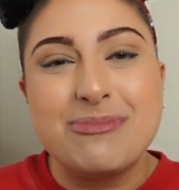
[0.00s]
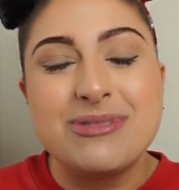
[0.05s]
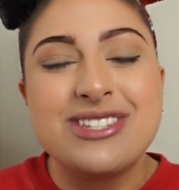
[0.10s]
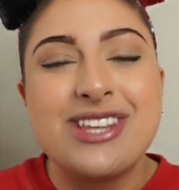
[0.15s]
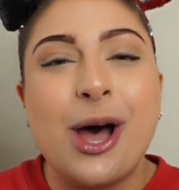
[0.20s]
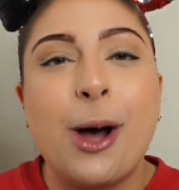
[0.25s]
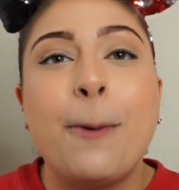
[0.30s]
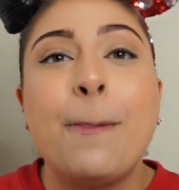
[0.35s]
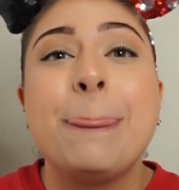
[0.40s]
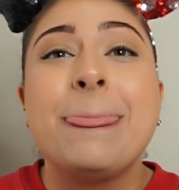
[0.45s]

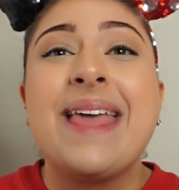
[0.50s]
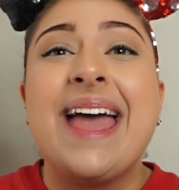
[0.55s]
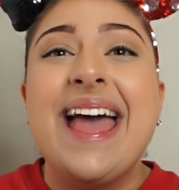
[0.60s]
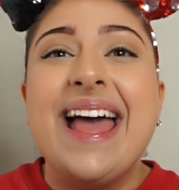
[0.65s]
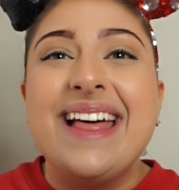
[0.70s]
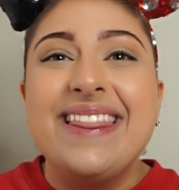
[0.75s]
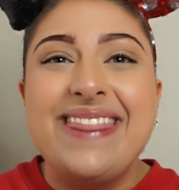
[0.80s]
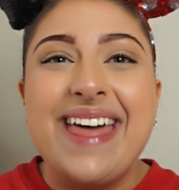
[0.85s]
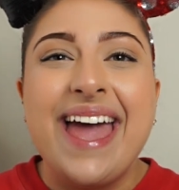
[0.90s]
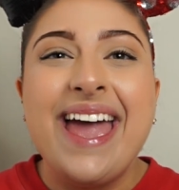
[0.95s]
So
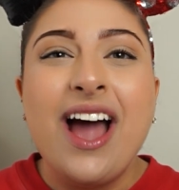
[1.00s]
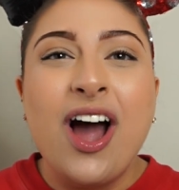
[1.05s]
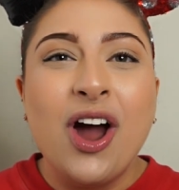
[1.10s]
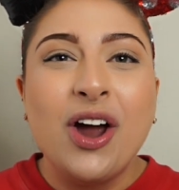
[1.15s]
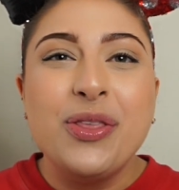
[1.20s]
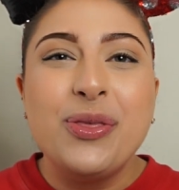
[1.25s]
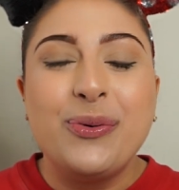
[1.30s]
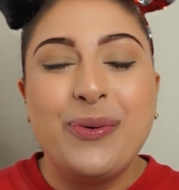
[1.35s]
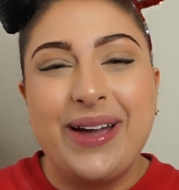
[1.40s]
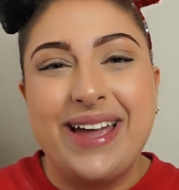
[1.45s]
they
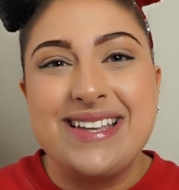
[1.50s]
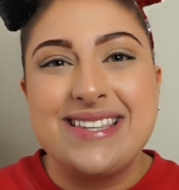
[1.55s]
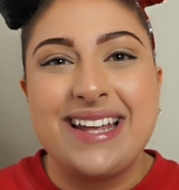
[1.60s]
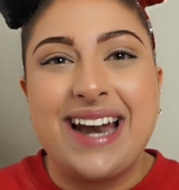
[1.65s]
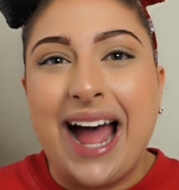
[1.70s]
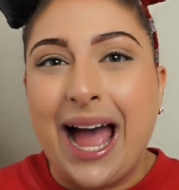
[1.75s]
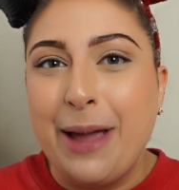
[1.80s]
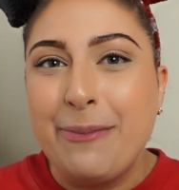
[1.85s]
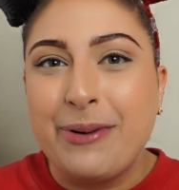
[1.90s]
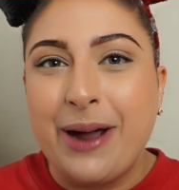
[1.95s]
are the ways
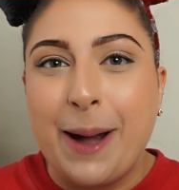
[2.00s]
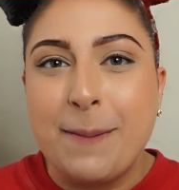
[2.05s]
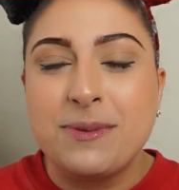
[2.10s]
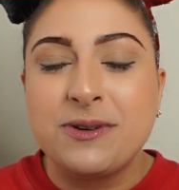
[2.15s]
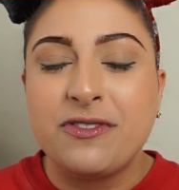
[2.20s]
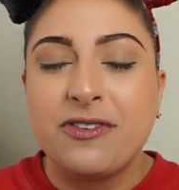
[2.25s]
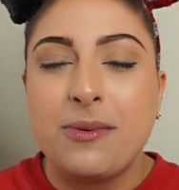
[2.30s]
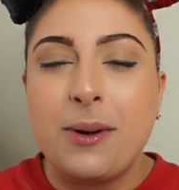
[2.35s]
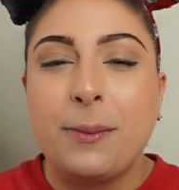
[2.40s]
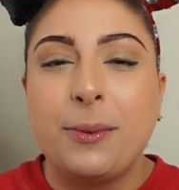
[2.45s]
that I prepped
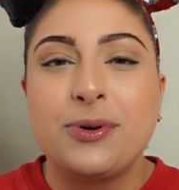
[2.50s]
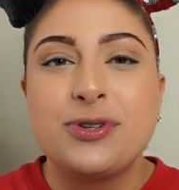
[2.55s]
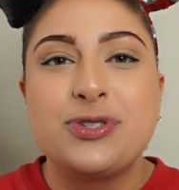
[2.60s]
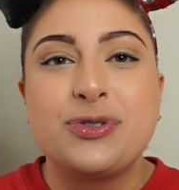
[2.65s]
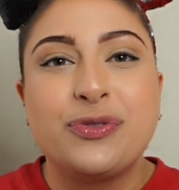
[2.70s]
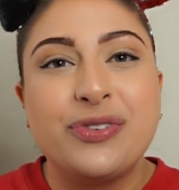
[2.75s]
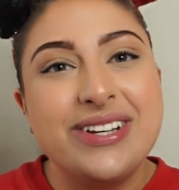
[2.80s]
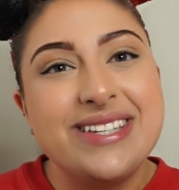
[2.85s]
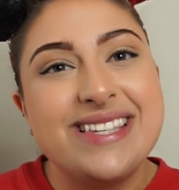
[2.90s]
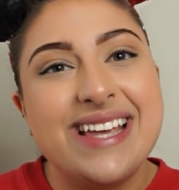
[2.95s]
for my
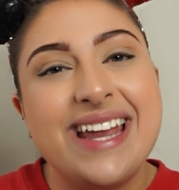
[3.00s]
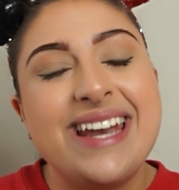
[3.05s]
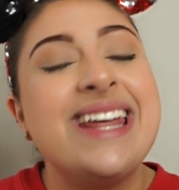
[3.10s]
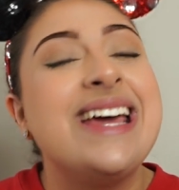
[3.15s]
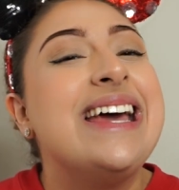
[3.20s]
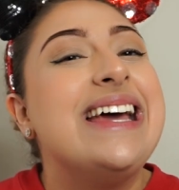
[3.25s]
most recent